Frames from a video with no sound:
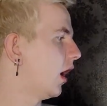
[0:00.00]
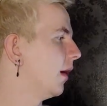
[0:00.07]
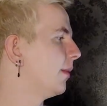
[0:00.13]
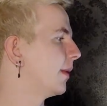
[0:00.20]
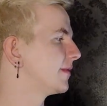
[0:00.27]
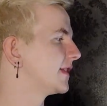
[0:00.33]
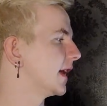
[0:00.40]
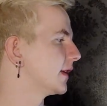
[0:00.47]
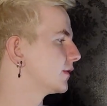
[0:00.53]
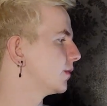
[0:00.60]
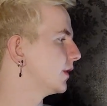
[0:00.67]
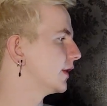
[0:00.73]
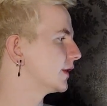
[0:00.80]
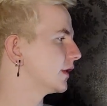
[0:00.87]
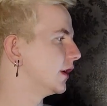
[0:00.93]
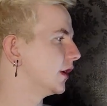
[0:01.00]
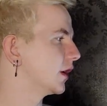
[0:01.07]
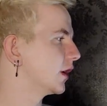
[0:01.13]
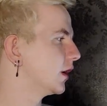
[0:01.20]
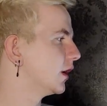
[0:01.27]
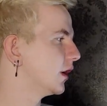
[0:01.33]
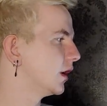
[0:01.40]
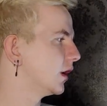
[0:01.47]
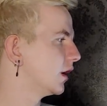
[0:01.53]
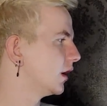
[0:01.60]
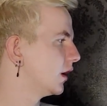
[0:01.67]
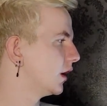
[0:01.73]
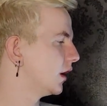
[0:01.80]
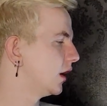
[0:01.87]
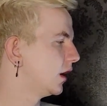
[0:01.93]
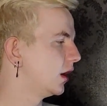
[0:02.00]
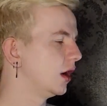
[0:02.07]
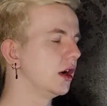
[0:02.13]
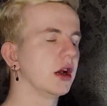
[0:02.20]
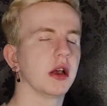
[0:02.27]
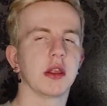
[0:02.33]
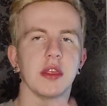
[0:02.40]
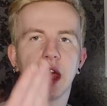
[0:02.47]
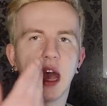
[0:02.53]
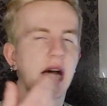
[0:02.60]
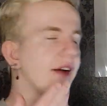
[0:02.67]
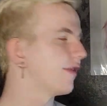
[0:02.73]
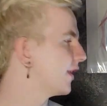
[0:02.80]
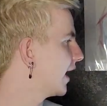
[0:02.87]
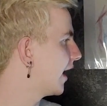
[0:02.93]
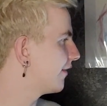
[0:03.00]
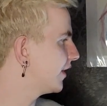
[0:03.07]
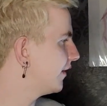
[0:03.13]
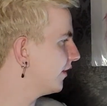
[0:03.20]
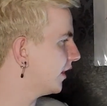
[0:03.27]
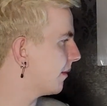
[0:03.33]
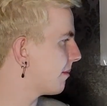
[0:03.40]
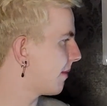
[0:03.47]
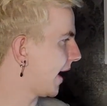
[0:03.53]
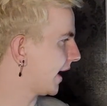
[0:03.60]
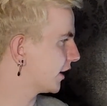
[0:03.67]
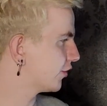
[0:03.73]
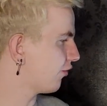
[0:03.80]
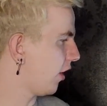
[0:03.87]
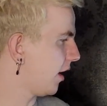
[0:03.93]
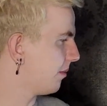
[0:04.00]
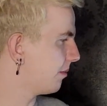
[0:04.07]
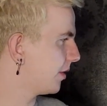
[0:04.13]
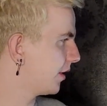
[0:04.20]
I'm obsessed with this look. the half and half and even the backdrop.